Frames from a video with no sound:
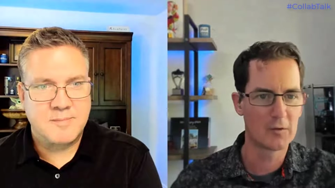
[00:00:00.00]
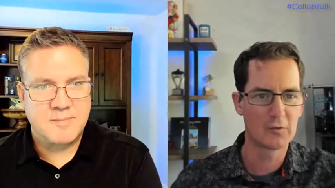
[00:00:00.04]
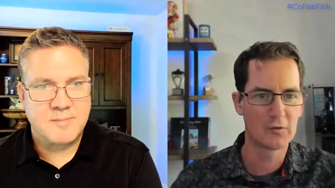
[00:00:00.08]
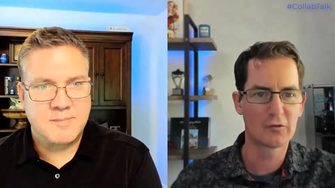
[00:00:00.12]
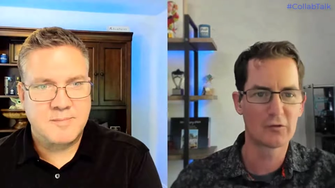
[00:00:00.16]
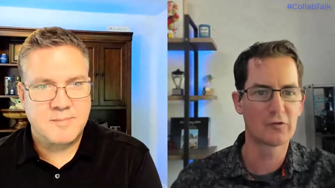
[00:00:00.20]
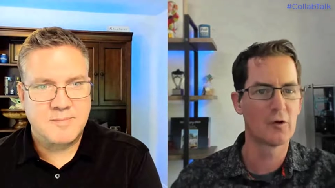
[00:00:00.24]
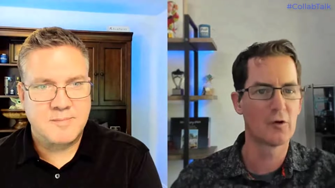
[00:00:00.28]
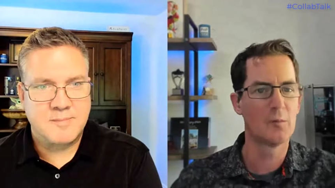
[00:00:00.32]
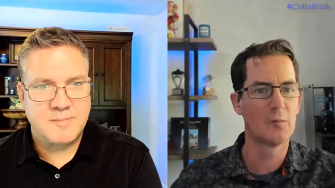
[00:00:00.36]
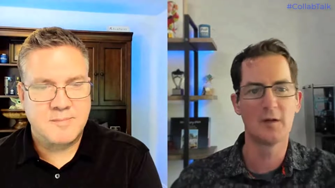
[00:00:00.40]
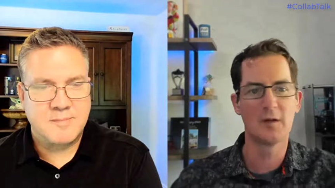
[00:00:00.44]
Speaker 1: but
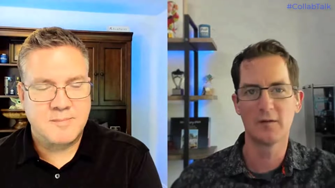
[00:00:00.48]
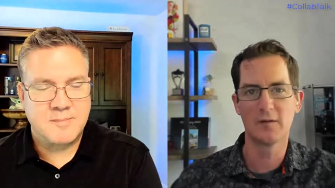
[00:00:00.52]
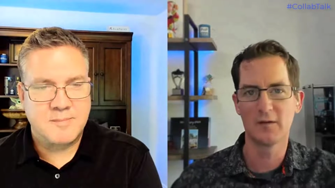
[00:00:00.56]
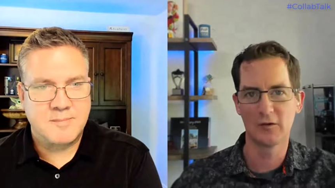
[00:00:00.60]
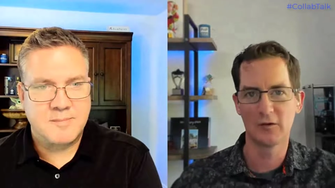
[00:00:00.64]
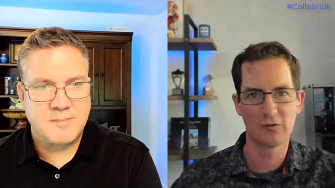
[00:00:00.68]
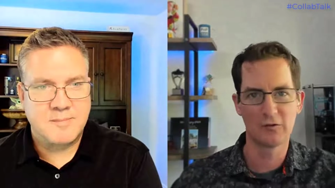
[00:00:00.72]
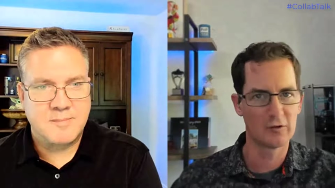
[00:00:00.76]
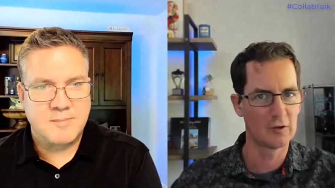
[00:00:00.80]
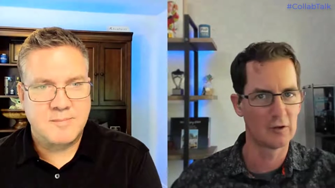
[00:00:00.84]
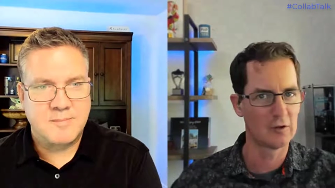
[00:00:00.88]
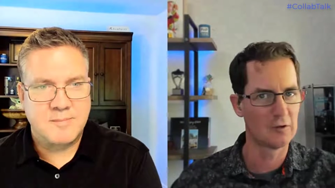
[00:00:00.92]
there's so many
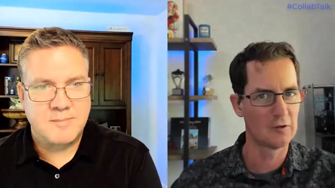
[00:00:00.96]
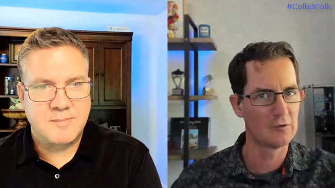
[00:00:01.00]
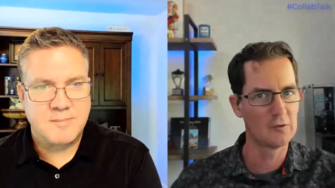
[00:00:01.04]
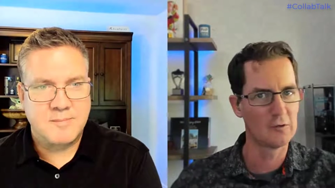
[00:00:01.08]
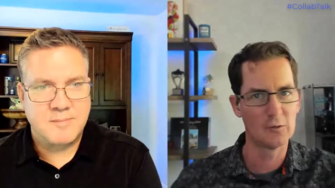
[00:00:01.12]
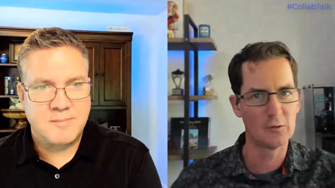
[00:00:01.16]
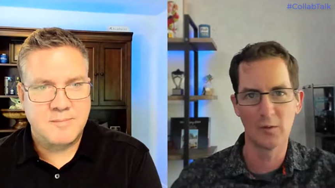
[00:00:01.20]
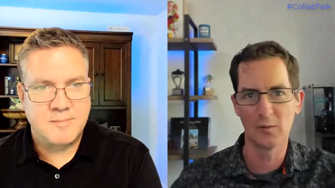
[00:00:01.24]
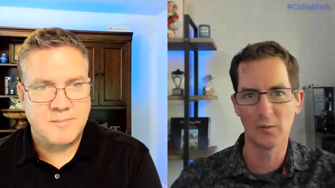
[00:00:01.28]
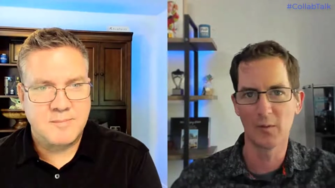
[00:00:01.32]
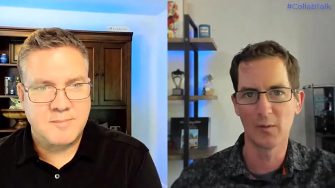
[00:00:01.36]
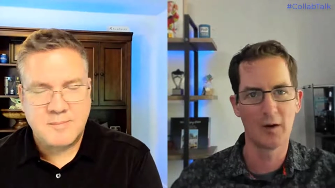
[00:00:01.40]
things you can
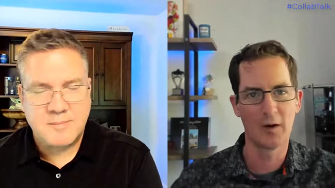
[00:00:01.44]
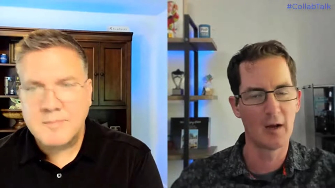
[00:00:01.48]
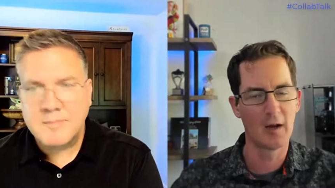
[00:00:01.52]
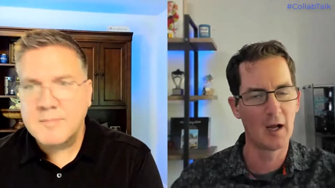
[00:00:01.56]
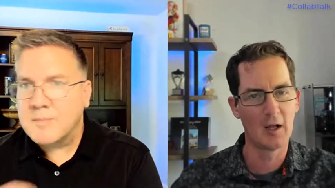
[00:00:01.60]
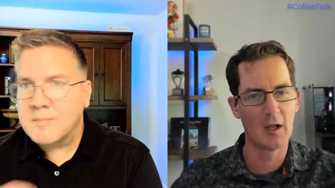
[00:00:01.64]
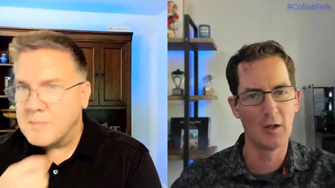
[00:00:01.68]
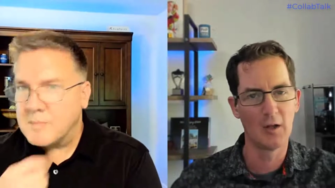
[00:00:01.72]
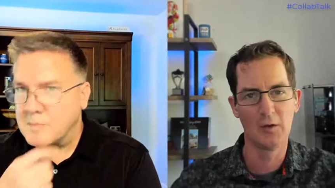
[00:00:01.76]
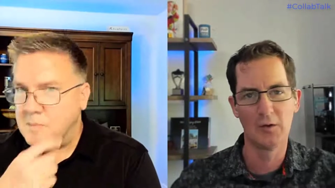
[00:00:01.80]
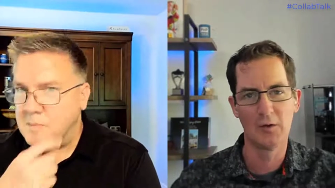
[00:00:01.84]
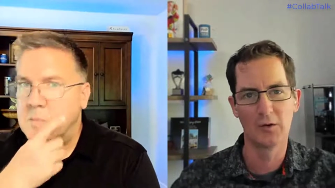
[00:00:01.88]
do
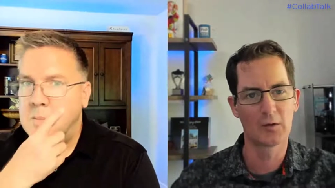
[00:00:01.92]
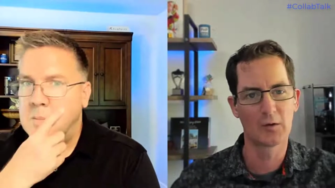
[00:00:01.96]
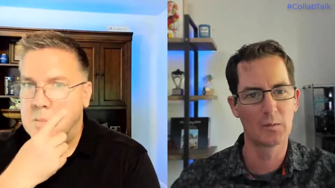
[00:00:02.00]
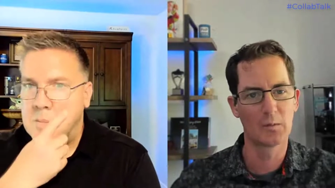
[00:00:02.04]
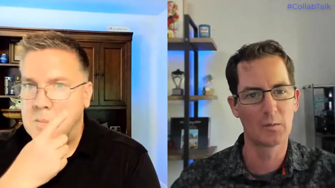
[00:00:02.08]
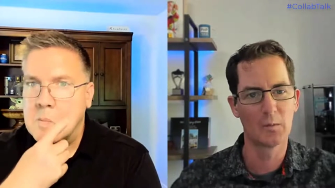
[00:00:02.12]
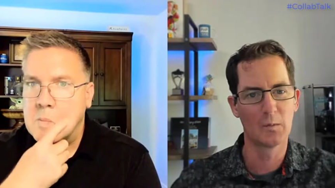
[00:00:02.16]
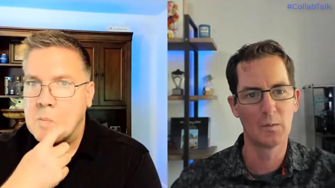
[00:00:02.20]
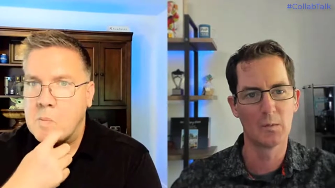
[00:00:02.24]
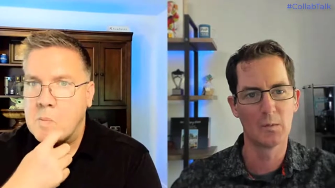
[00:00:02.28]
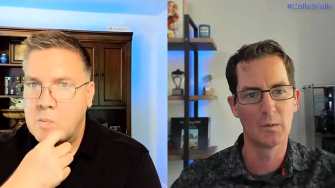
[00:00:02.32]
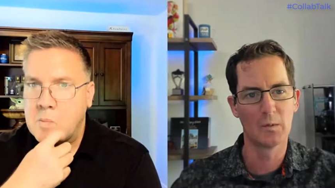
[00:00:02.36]
around
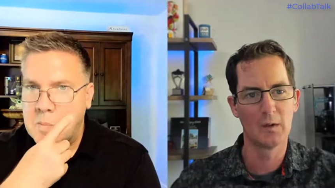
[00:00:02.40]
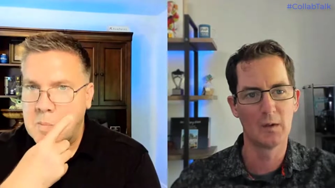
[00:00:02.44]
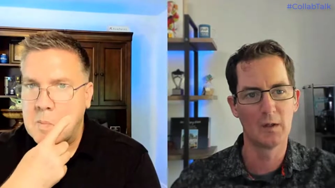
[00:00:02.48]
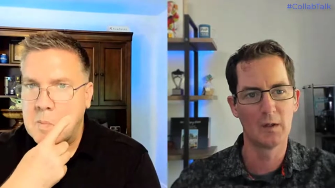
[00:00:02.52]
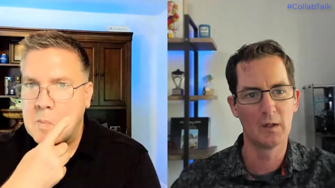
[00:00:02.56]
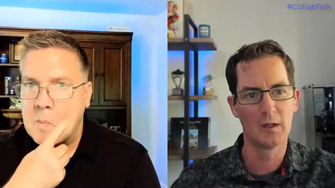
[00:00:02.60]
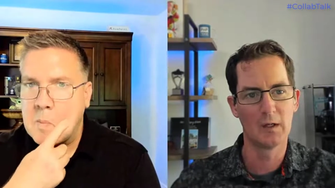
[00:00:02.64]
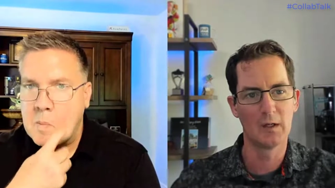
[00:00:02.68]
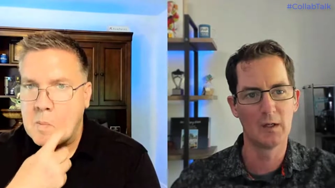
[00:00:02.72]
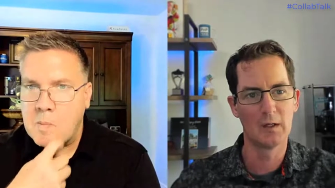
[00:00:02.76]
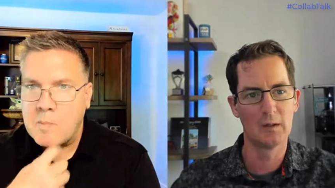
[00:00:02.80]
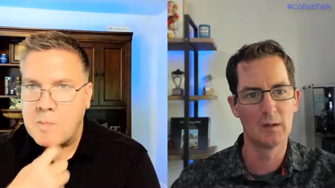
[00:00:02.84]
Outlook
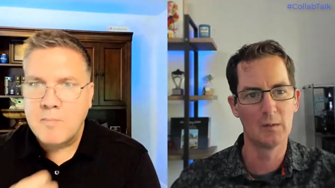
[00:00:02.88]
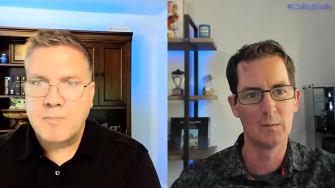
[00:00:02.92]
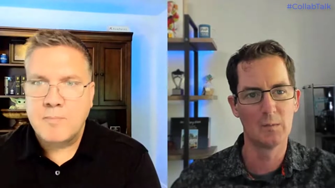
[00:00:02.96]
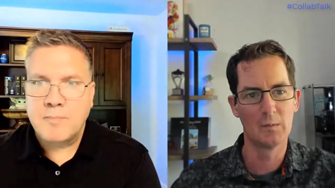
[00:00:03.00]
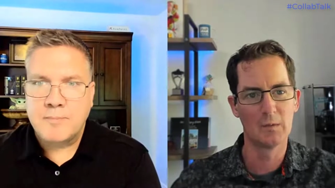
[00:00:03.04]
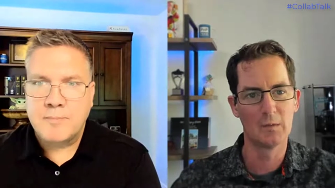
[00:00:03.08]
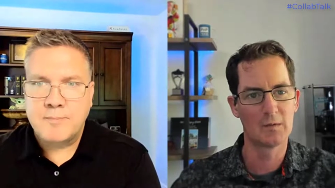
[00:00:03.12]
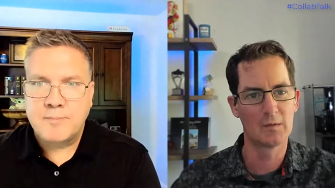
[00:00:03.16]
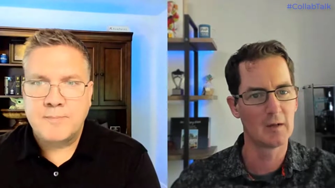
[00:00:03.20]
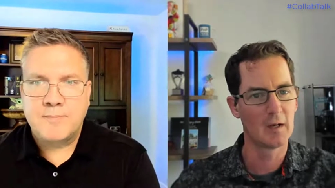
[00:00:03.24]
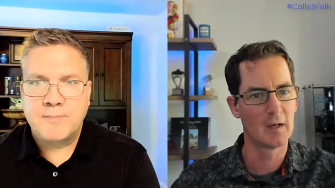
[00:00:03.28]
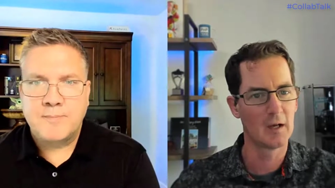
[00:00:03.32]
or uh,
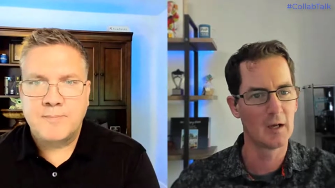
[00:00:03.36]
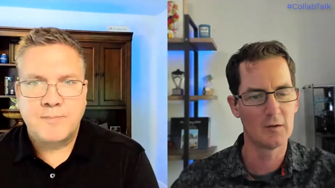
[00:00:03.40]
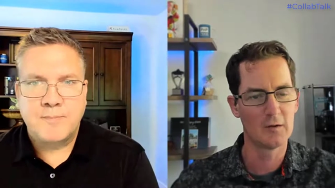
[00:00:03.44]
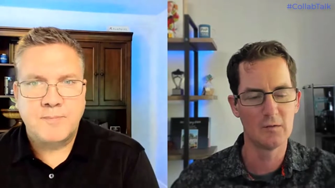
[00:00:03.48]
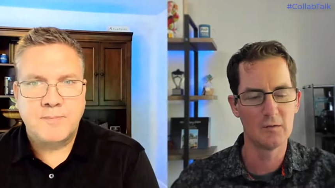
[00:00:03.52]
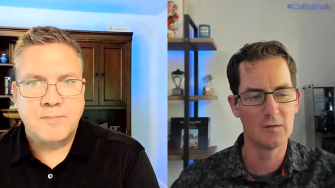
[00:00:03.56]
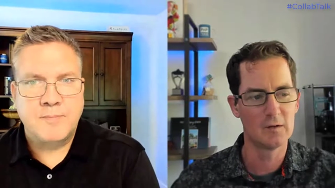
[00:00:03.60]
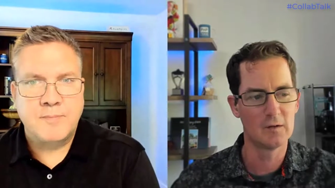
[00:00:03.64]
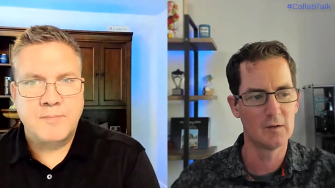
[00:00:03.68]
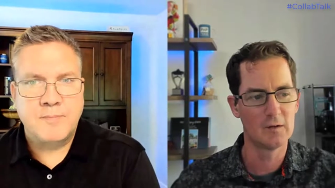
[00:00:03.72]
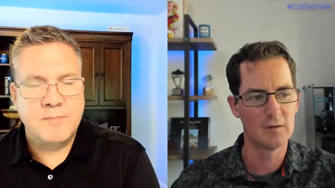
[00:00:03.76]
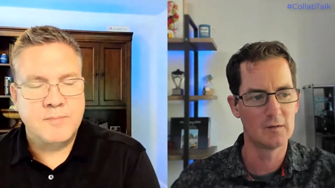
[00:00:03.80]
within how
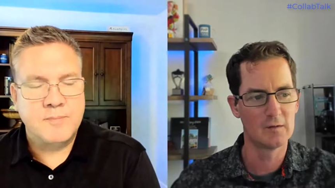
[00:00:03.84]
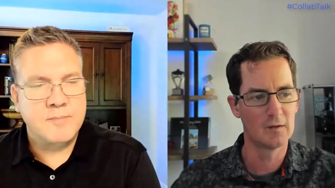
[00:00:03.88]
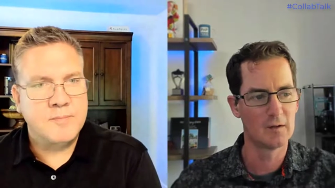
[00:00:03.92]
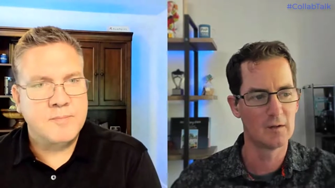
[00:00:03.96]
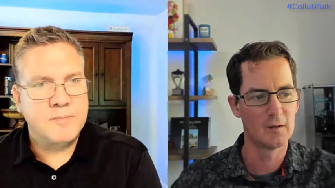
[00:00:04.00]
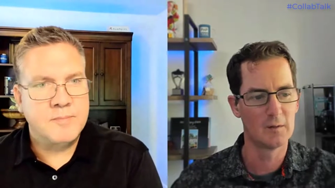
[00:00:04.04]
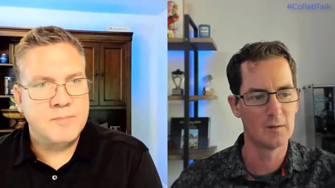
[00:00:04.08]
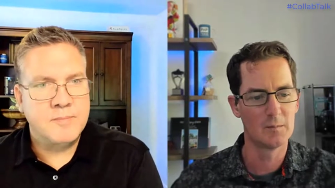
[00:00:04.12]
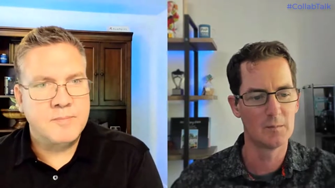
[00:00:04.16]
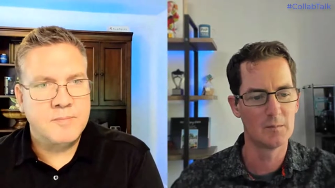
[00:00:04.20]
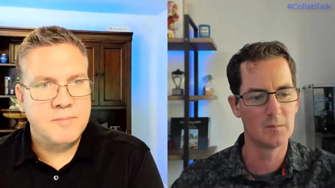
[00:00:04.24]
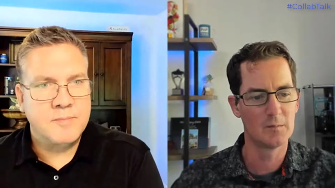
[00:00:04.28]
you did
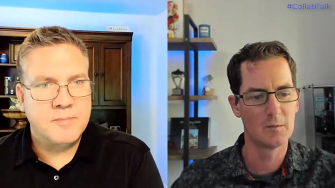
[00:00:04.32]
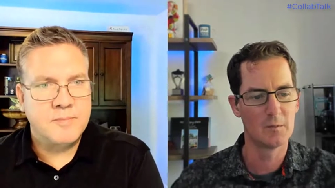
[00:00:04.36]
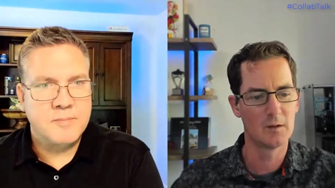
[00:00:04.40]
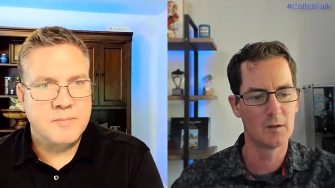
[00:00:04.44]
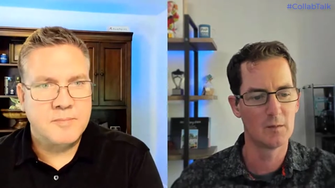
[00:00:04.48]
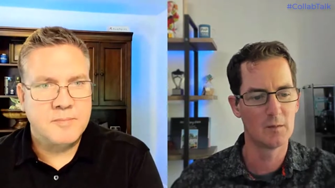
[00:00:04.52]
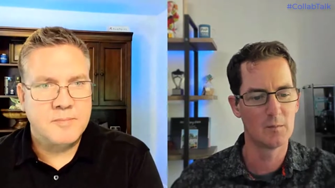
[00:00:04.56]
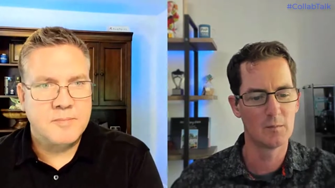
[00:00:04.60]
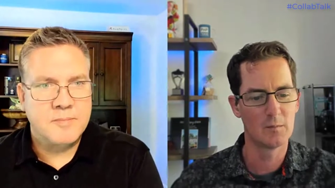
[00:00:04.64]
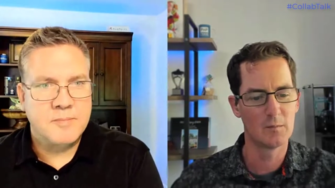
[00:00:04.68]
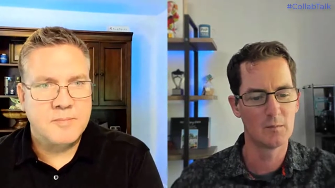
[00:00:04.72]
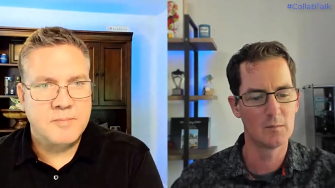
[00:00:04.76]
um,
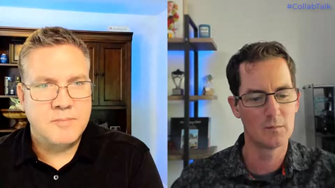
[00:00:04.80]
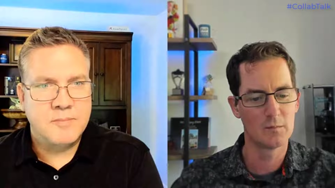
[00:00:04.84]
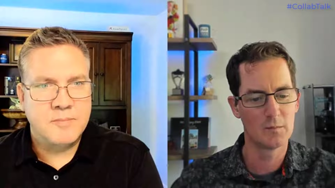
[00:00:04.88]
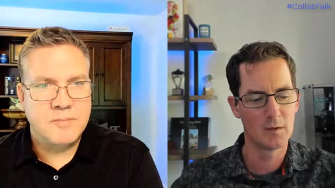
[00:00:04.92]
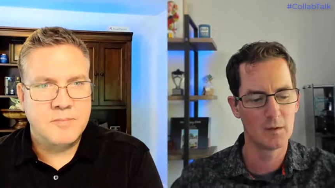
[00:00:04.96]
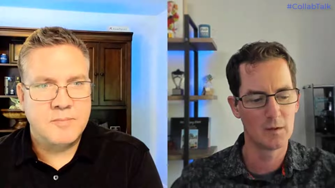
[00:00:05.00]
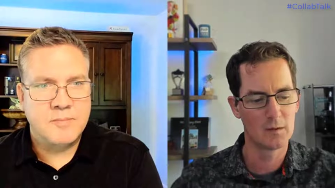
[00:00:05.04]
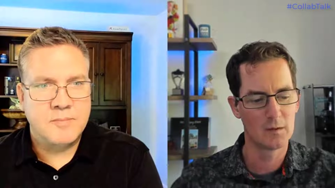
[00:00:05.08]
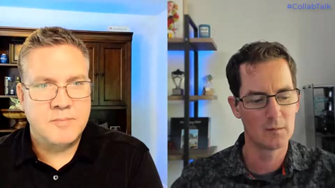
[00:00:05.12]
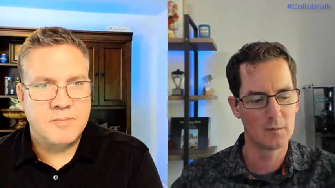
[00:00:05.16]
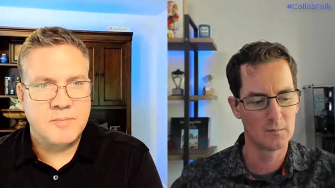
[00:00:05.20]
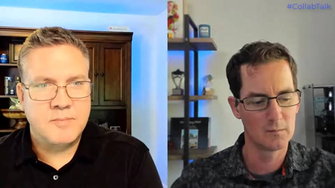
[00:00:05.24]
um,
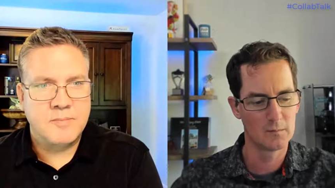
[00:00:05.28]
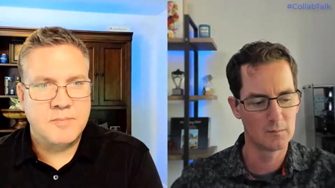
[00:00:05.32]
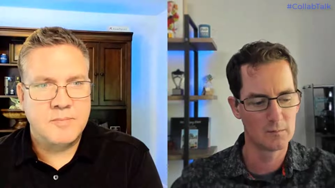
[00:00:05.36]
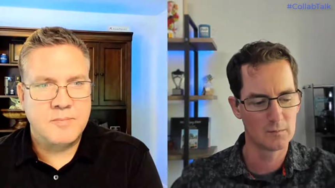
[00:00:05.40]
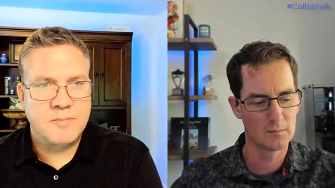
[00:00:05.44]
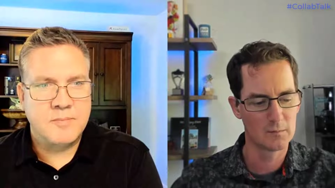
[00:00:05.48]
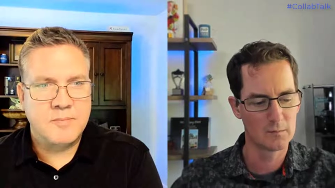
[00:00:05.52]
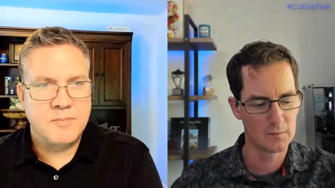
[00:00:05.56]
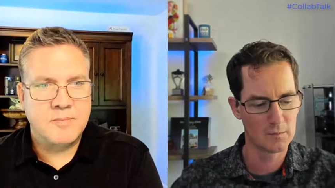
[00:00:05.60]
uh,